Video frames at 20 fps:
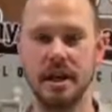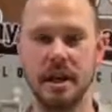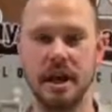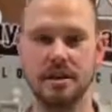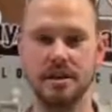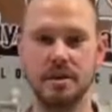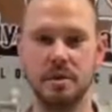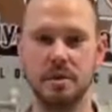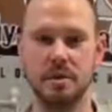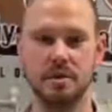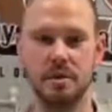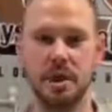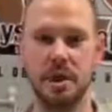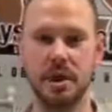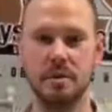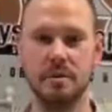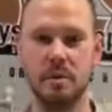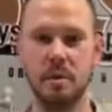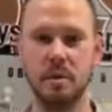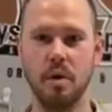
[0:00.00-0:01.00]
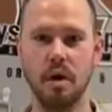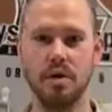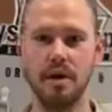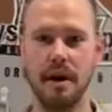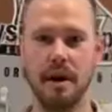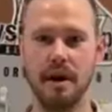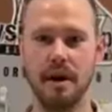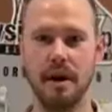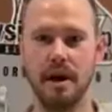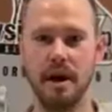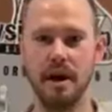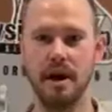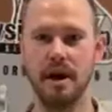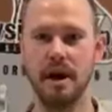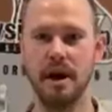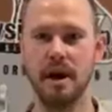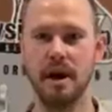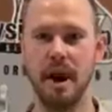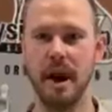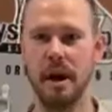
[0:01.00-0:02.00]
And so we'll talk about what they are
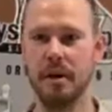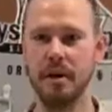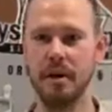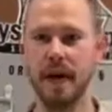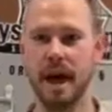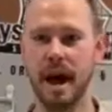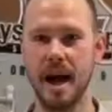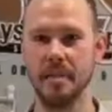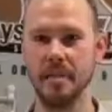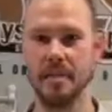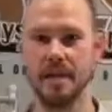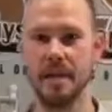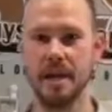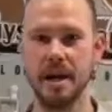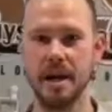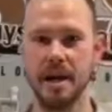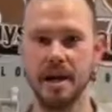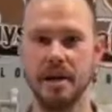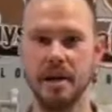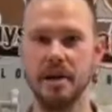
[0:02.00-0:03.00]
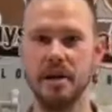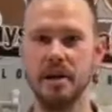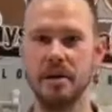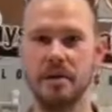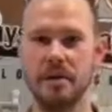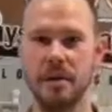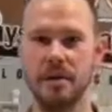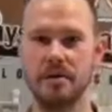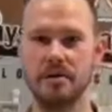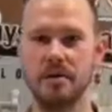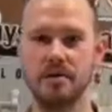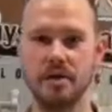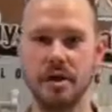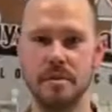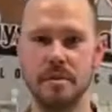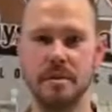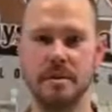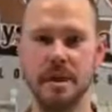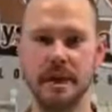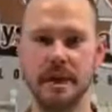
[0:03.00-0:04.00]
and how they happen and a little bit of
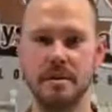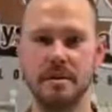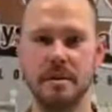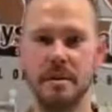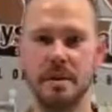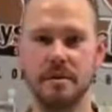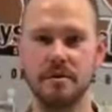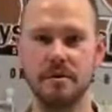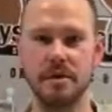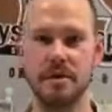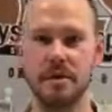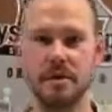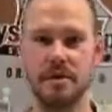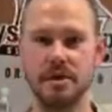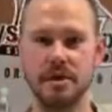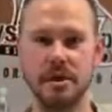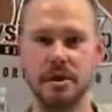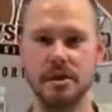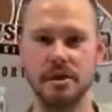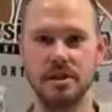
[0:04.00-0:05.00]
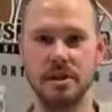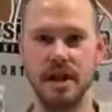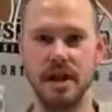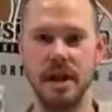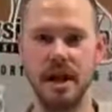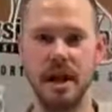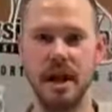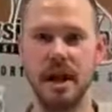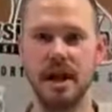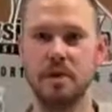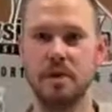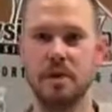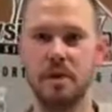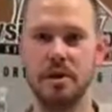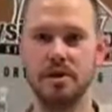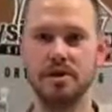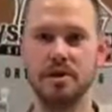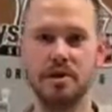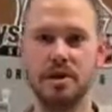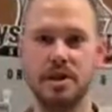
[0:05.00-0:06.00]
treatment that can be done for those things. And we'll
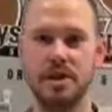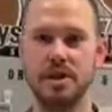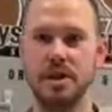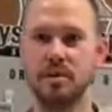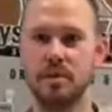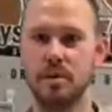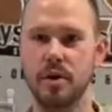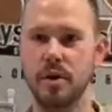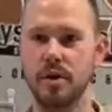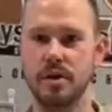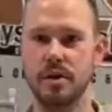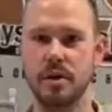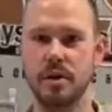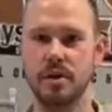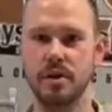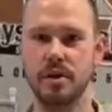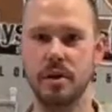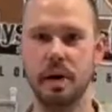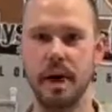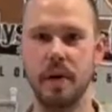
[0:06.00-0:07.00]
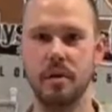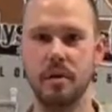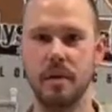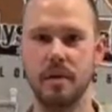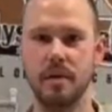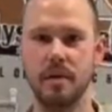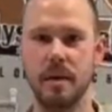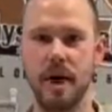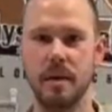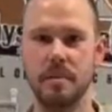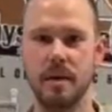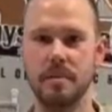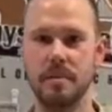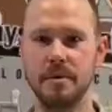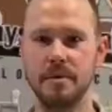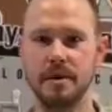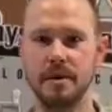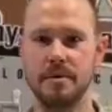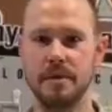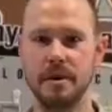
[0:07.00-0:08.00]
also touch on bracing and look at whether that might be
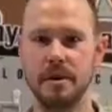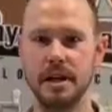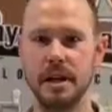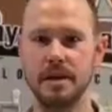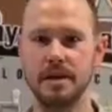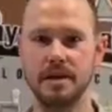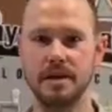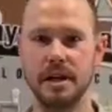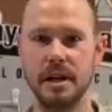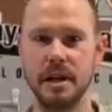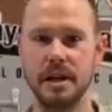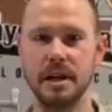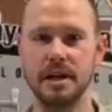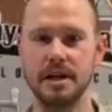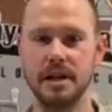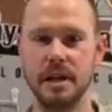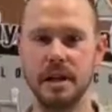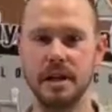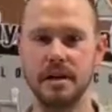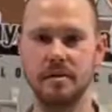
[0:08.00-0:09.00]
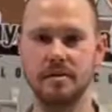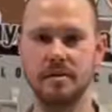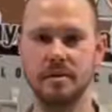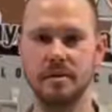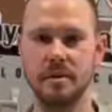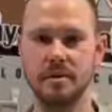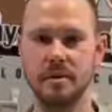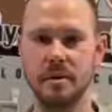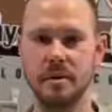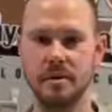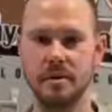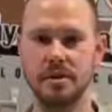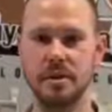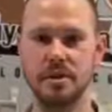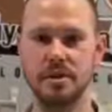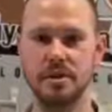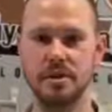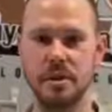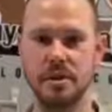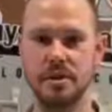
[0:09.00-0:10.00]
something that's indicated for some of those
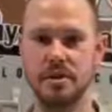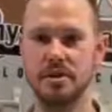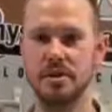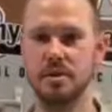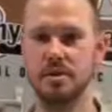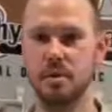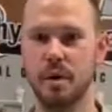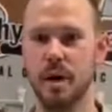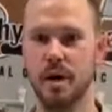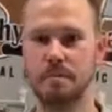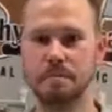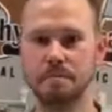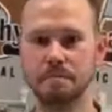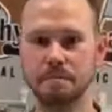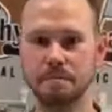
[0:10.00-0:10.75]
situations as well.